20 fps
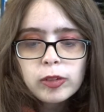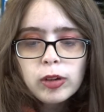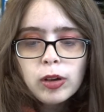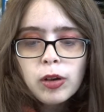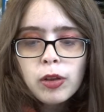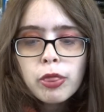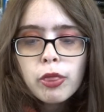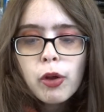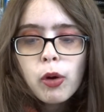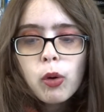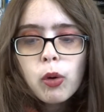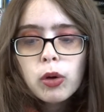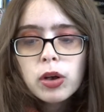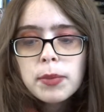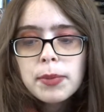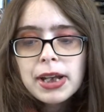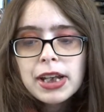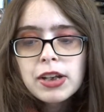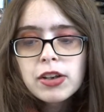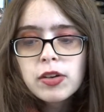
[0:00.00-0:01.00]
The old
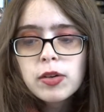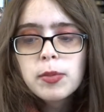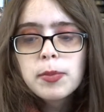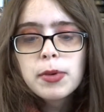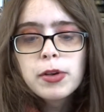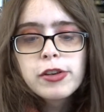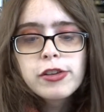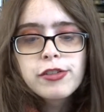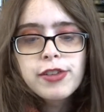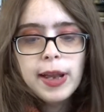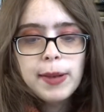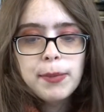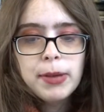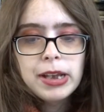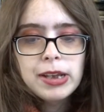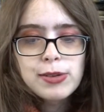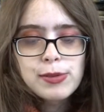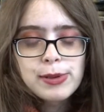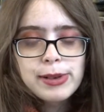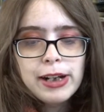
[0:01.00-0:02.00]
man knew most
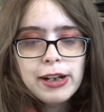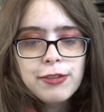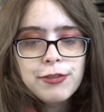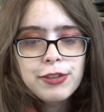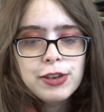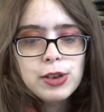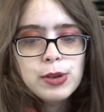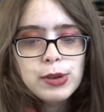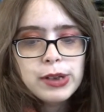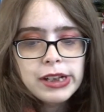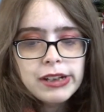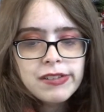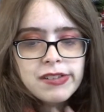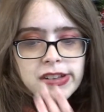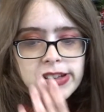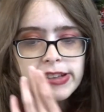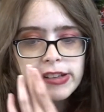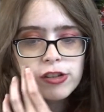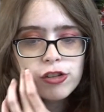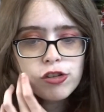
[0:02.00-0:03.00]
families would have few gifts
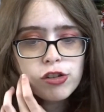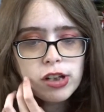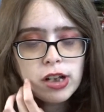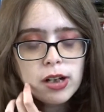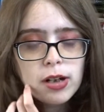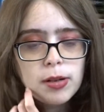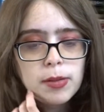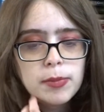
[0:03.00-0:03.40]
this year.